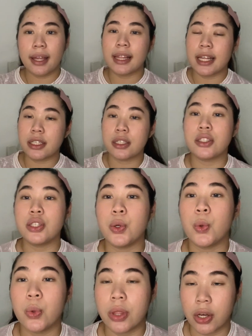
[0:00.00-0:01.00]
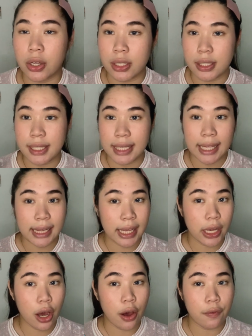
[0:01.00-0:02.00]
let's do the
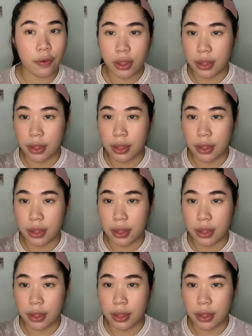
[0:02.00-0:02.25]
concealing of the